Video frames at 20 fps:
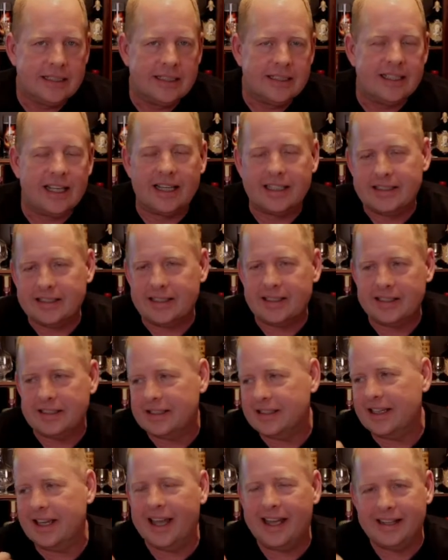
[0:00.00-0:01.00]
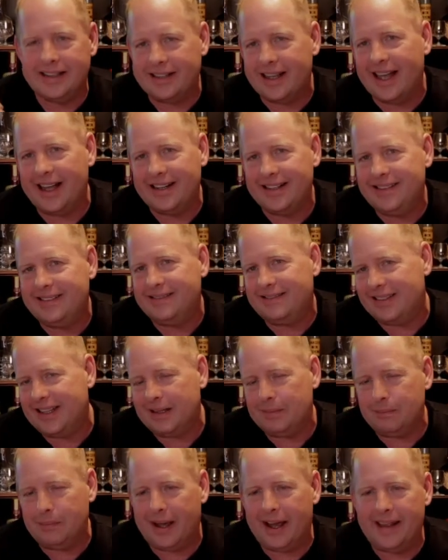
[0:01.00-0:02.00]
Now, seriously, I, I
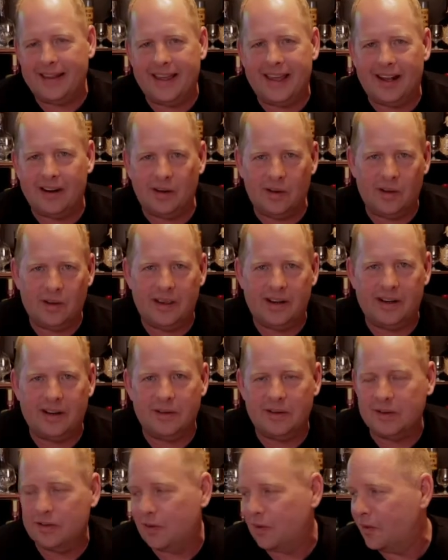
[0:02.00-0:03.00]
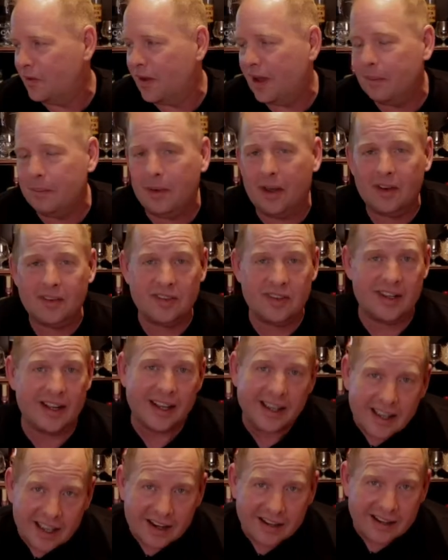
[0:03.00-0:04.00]
did buy that earlier. It was for five bucks, and
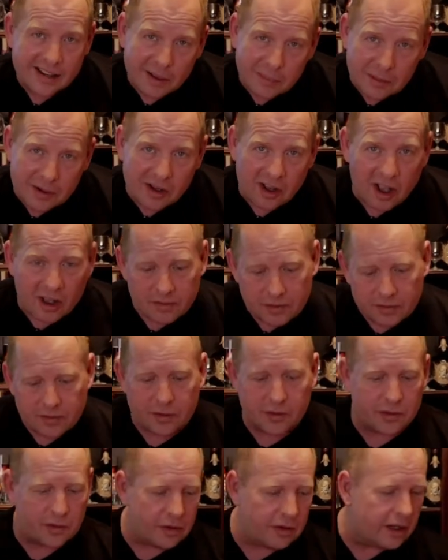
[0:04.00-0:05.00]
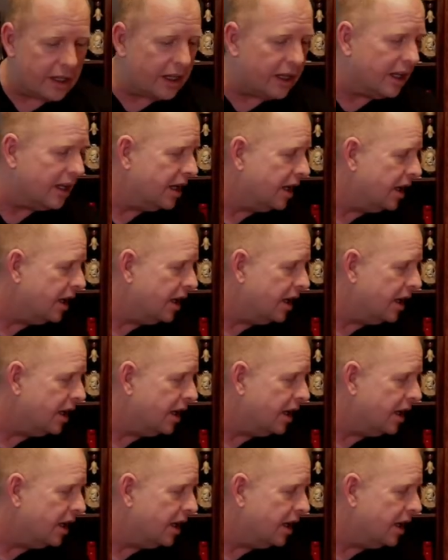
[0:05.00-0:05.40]
I got a cup of coffee for free.